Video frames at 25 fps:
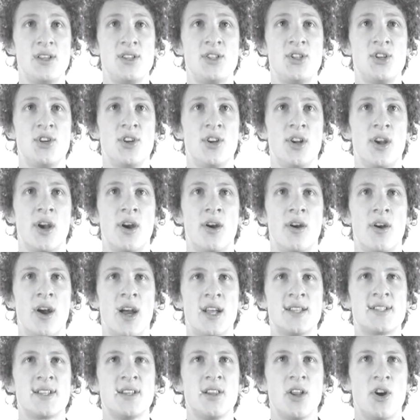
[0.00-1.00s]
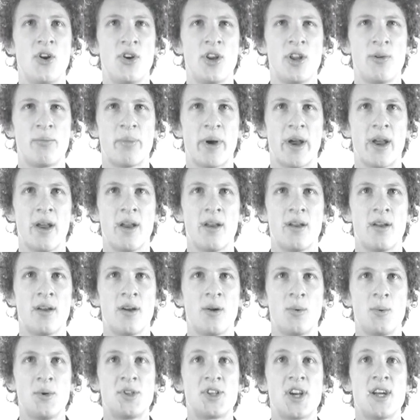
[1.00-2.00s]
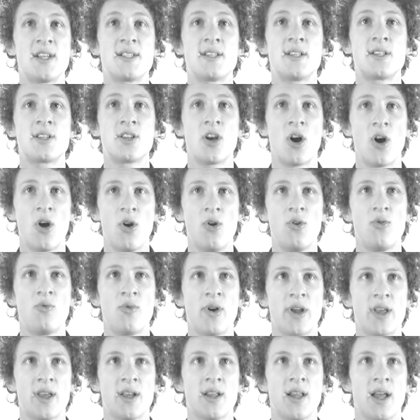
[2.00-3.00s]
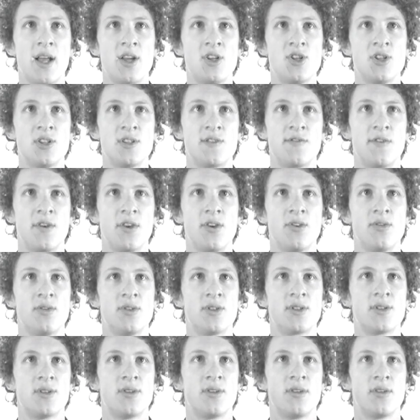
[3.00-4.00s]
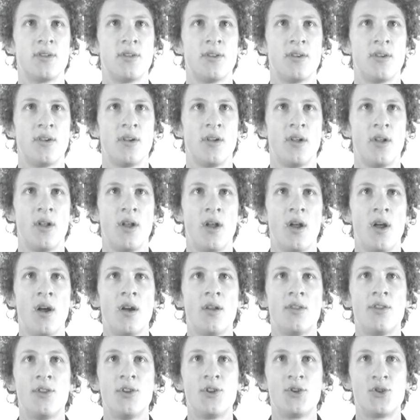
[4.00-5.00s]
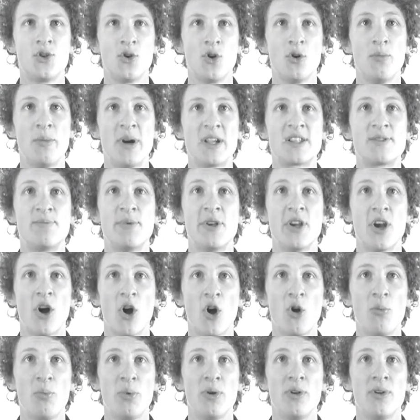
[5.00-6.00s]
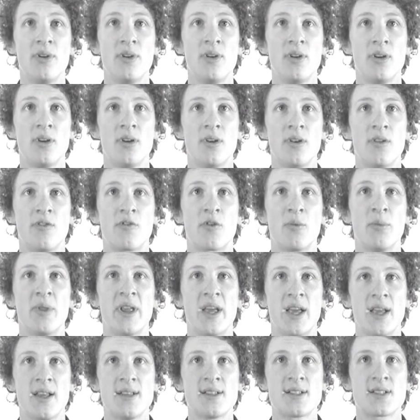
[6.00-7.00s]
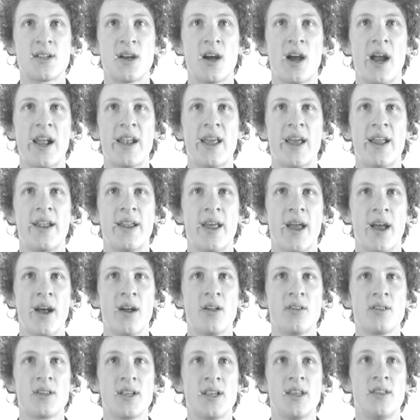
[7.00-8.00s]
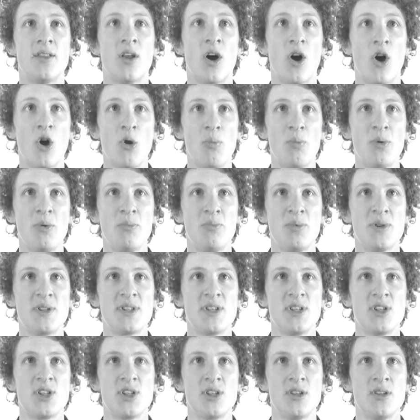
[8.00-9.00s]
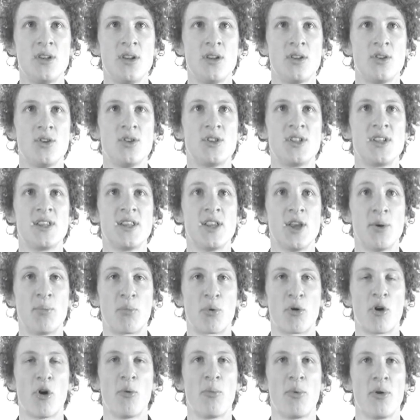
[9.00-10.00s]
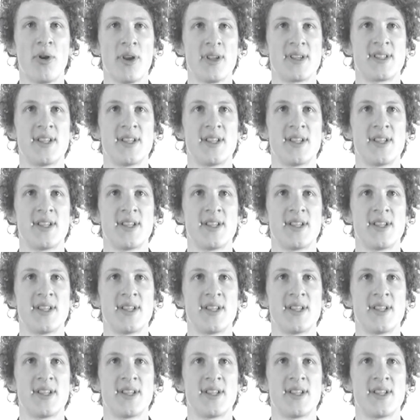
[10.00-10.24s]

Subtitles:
studio has a loading bay, which has its own regulations for use. The door must be opened from the inside and held in the open position using the appropriate